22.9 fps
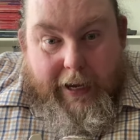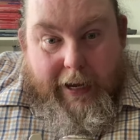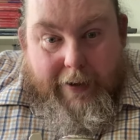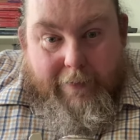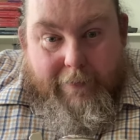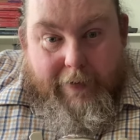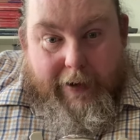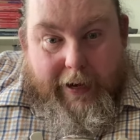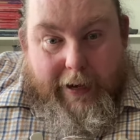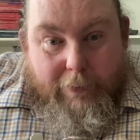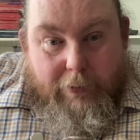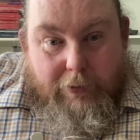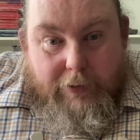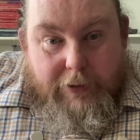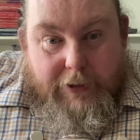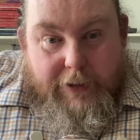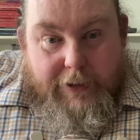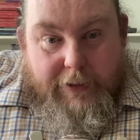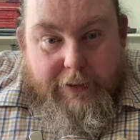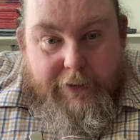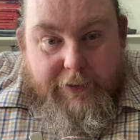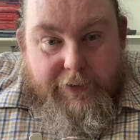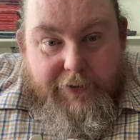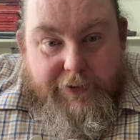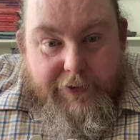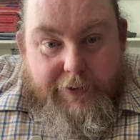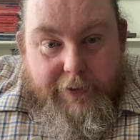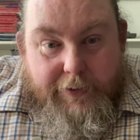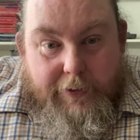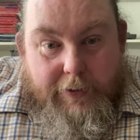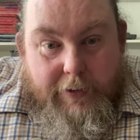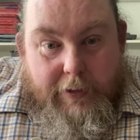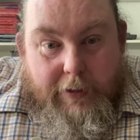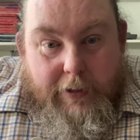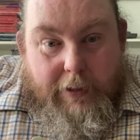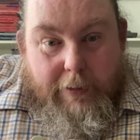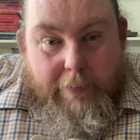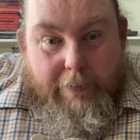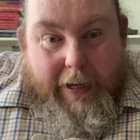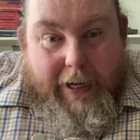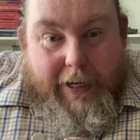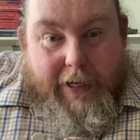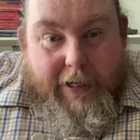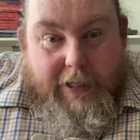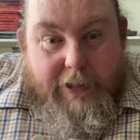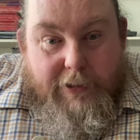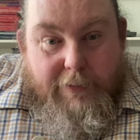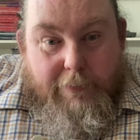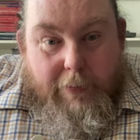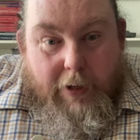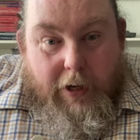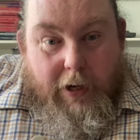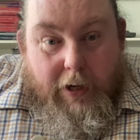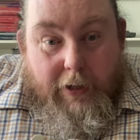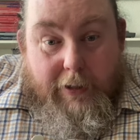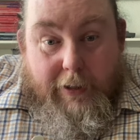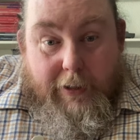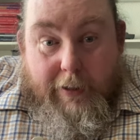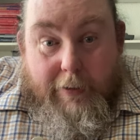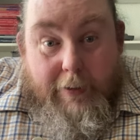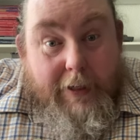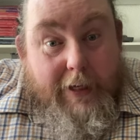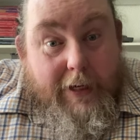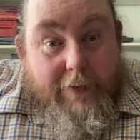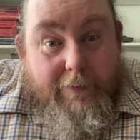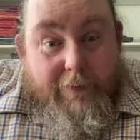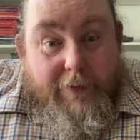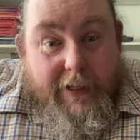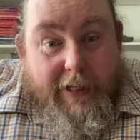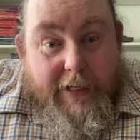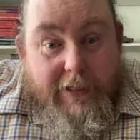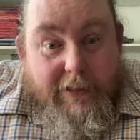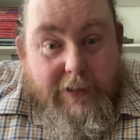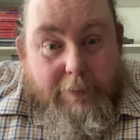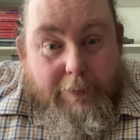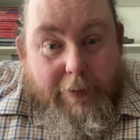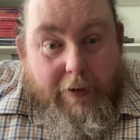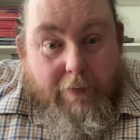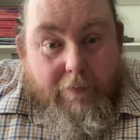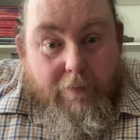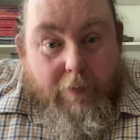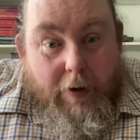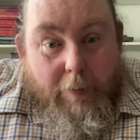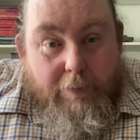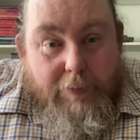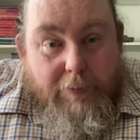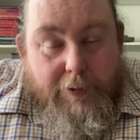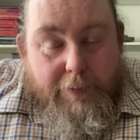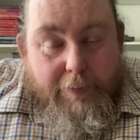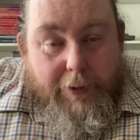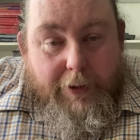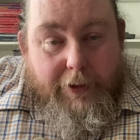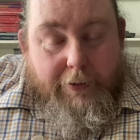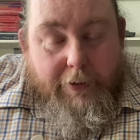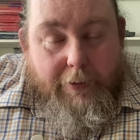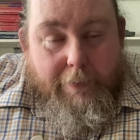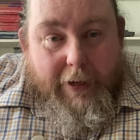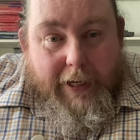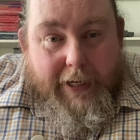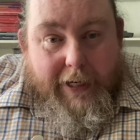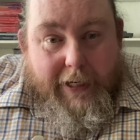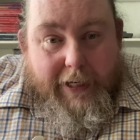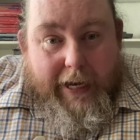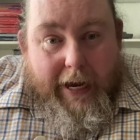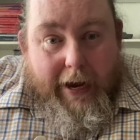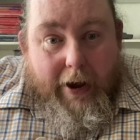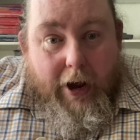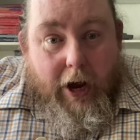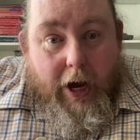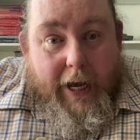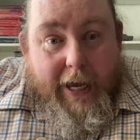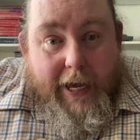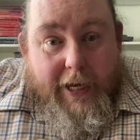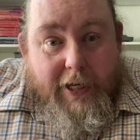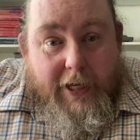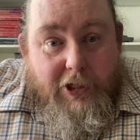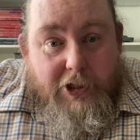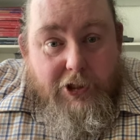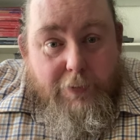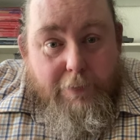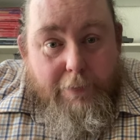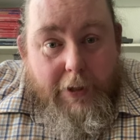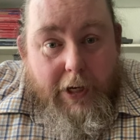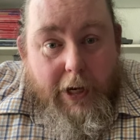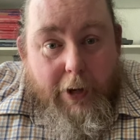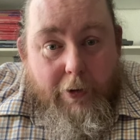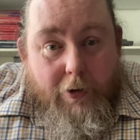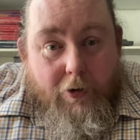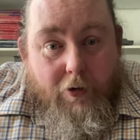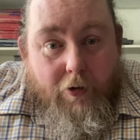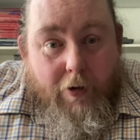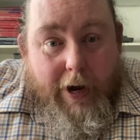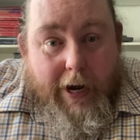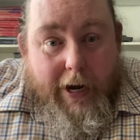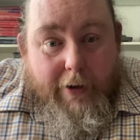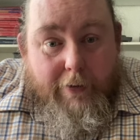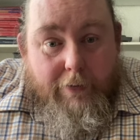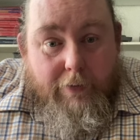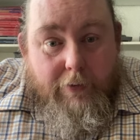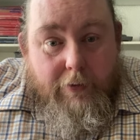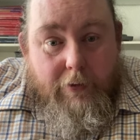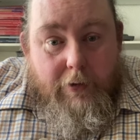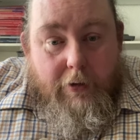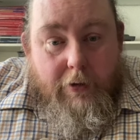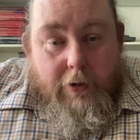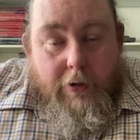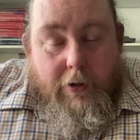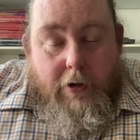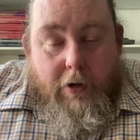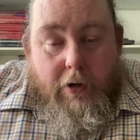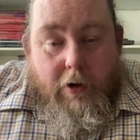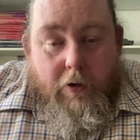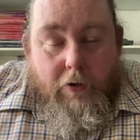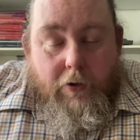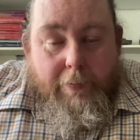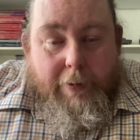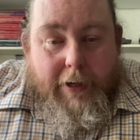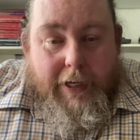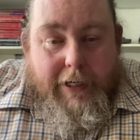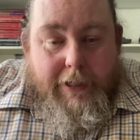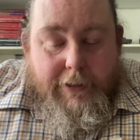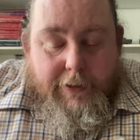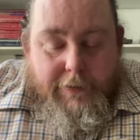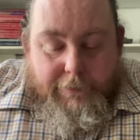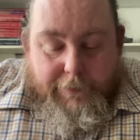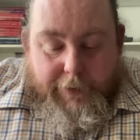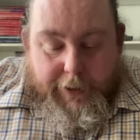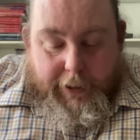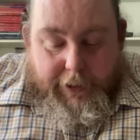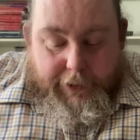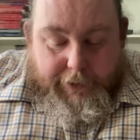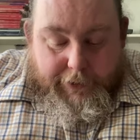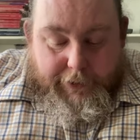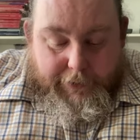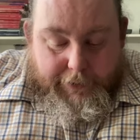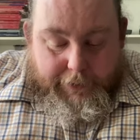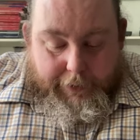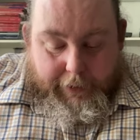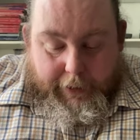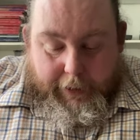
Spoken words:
Hamilton's maker's mark. Even that's a bit rubbed, but you can make it out IH below a crown on the base of this.